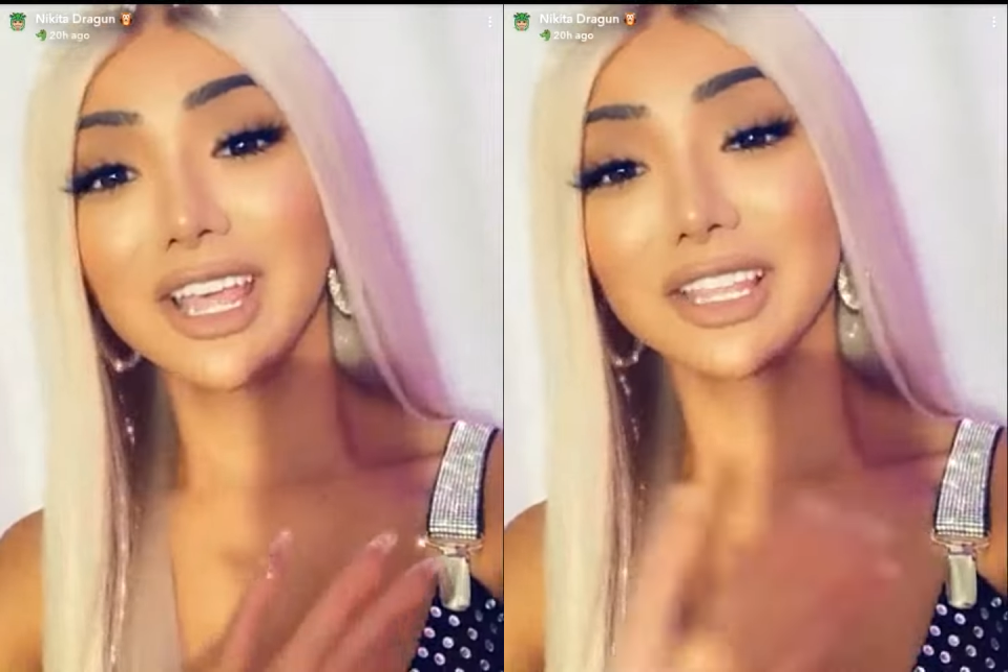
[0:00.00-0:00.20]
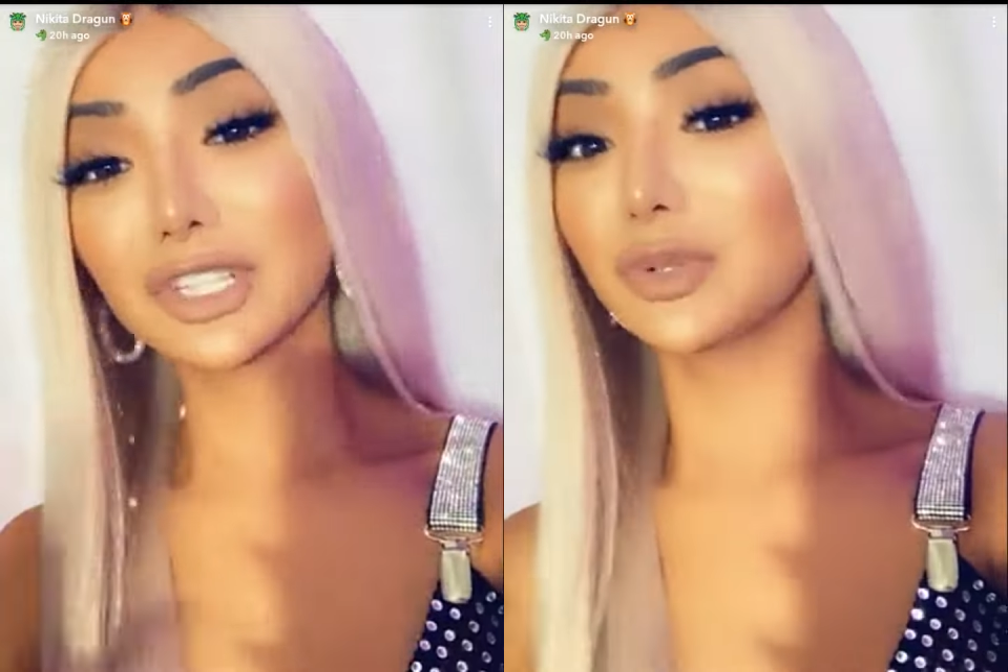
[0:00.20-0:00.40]

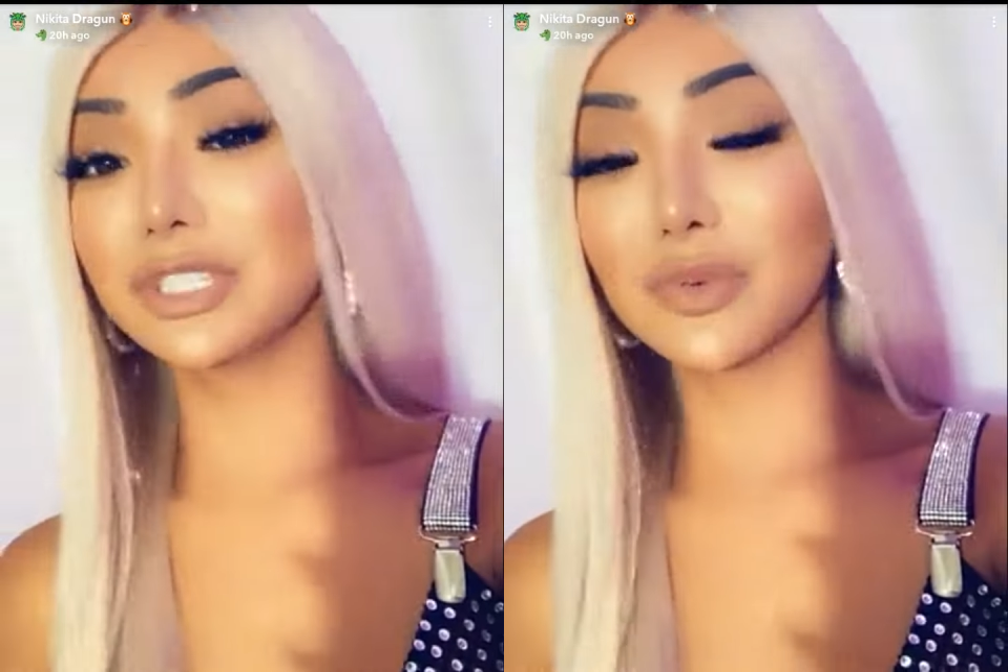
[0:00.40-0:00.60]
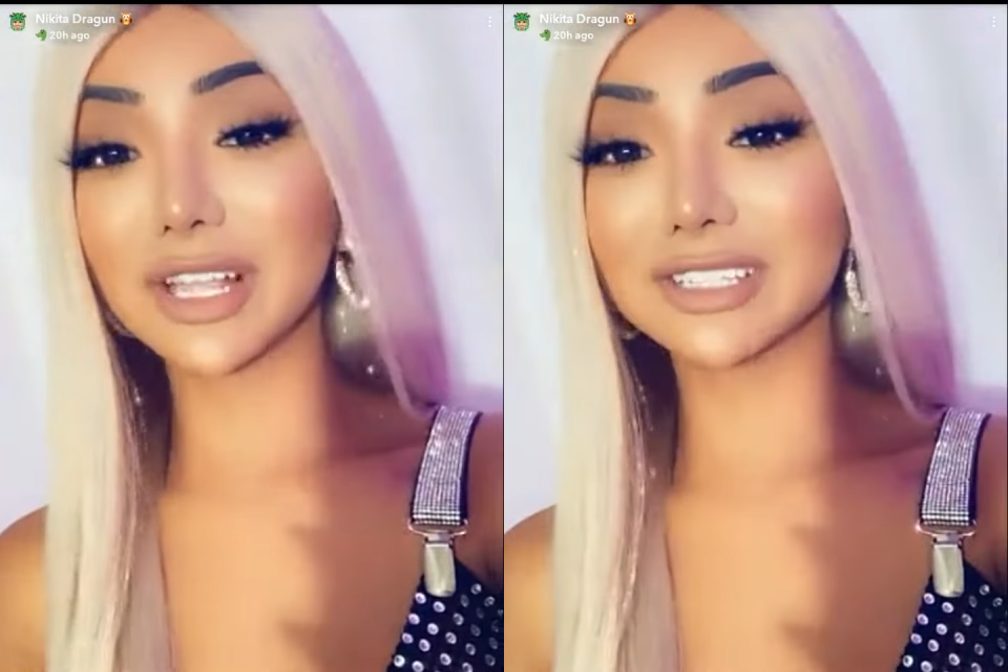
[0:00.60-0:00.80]
that's the
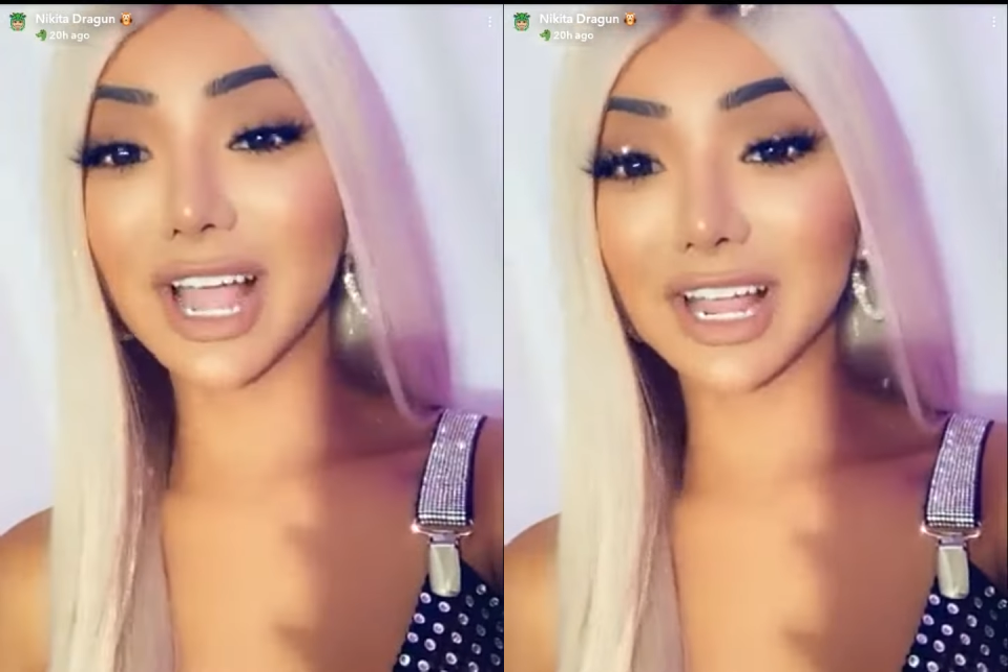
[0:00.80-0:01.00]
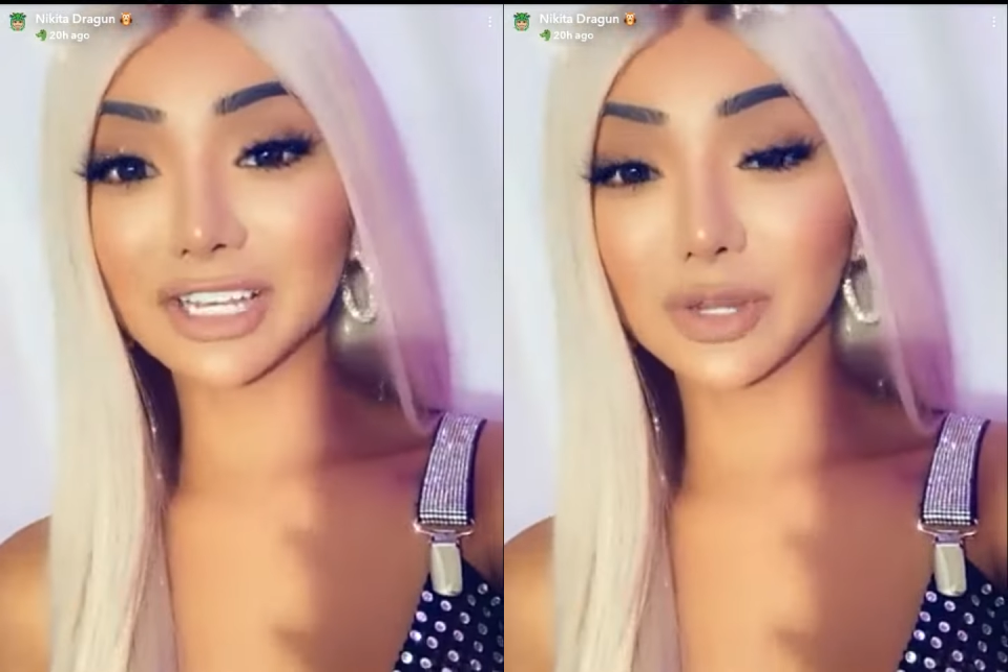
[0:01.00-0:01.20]
reason why
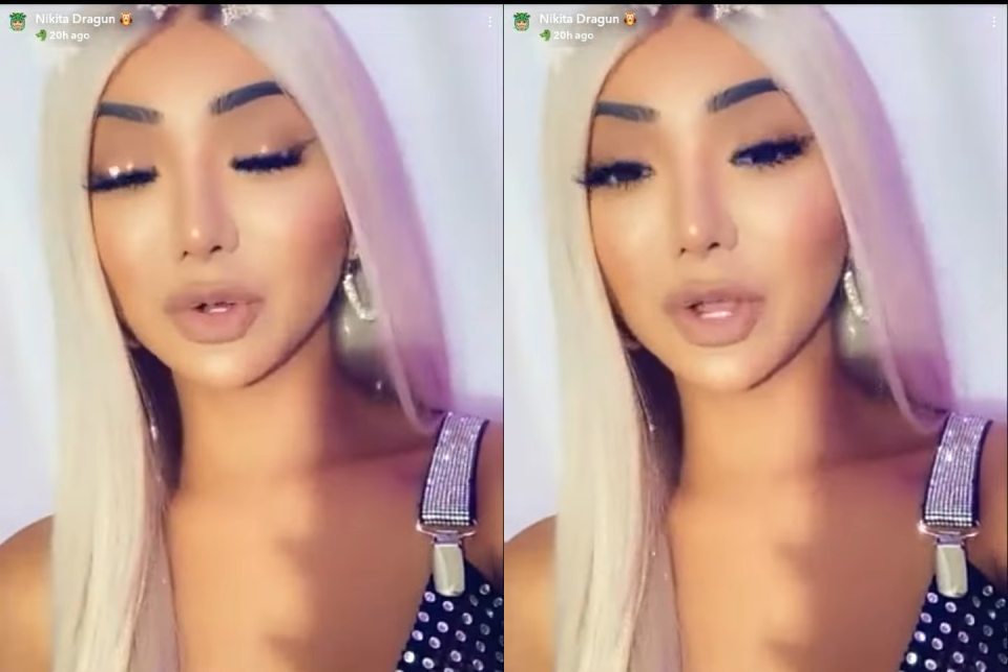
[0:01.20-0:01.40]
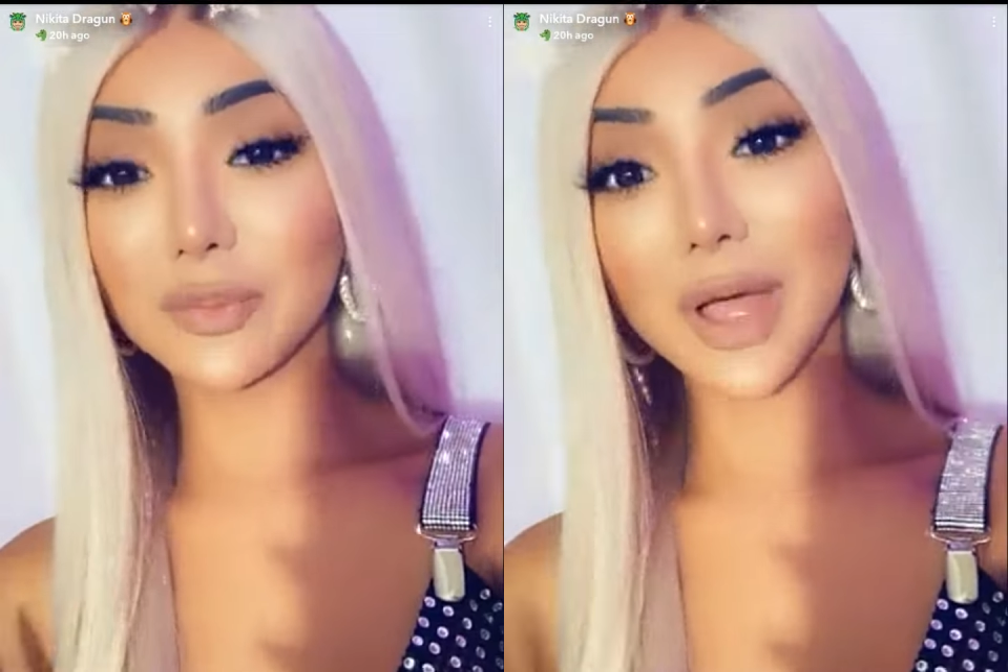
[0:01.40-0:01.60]
Zach ended up
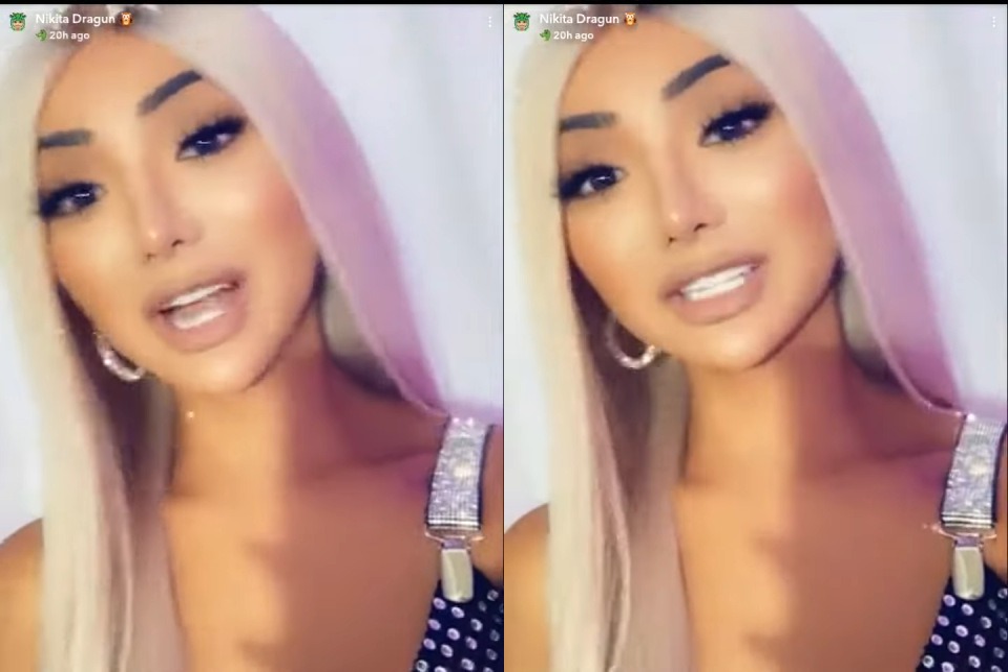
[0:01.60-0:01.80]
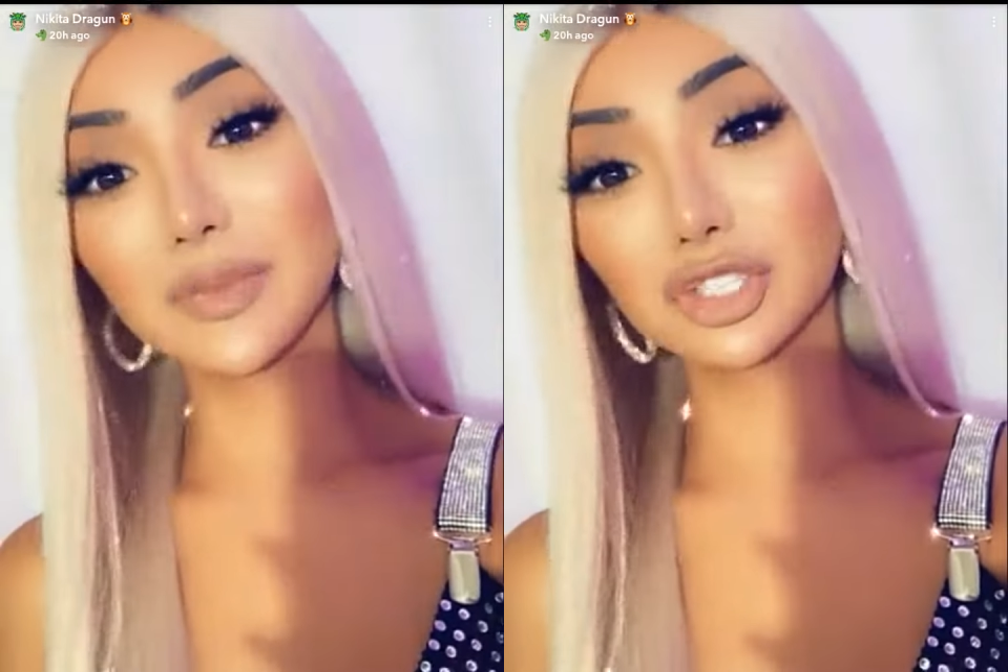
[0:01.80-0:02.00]
going
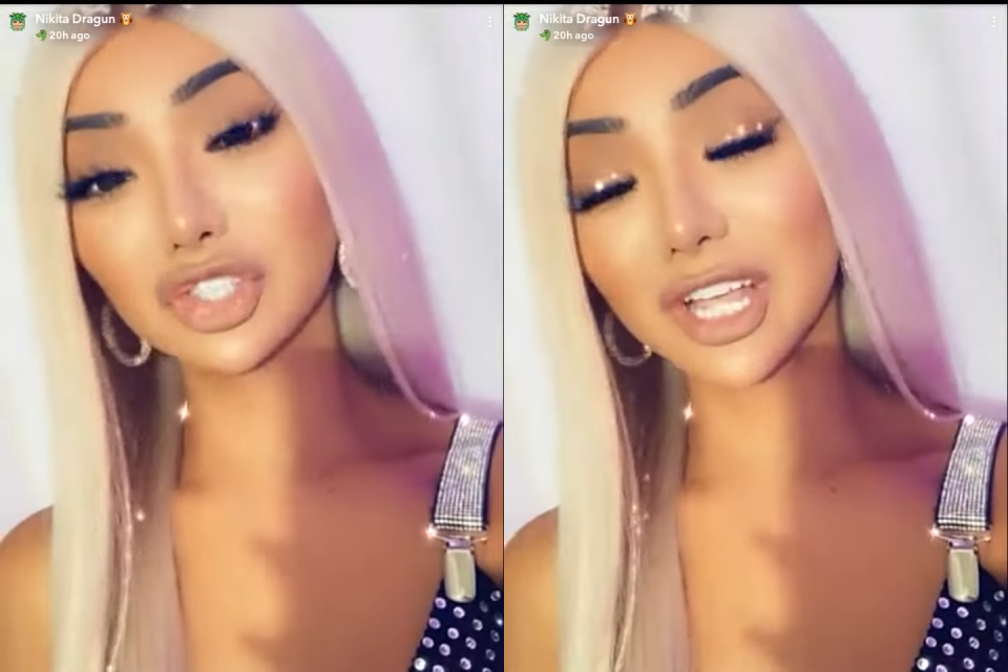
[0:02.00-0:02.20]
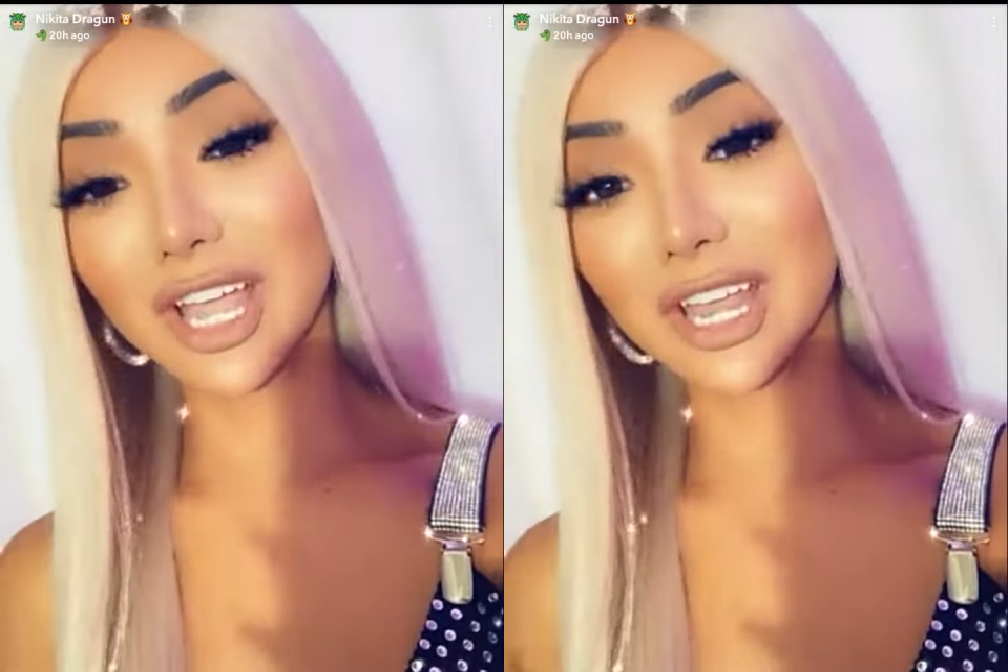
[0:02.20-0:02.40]
back to
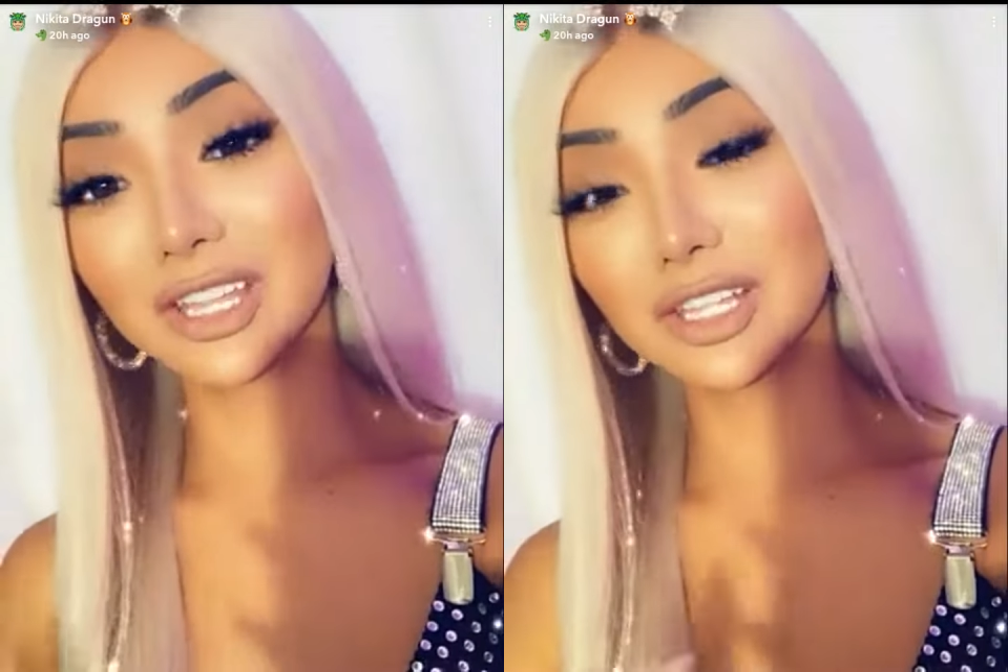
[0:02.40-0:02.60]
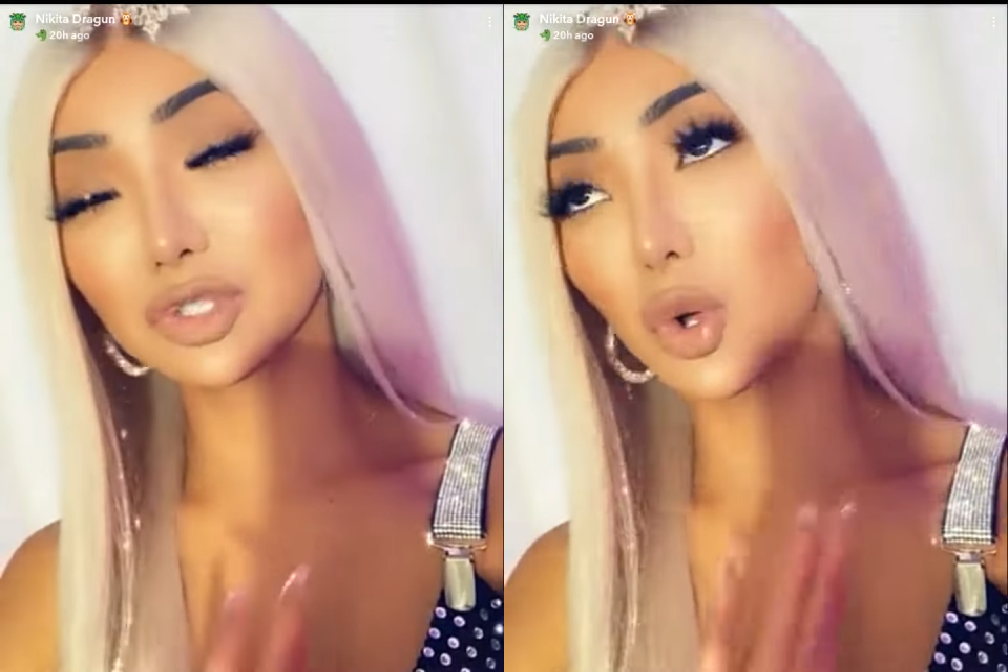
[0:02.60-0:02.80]
Michigan, and this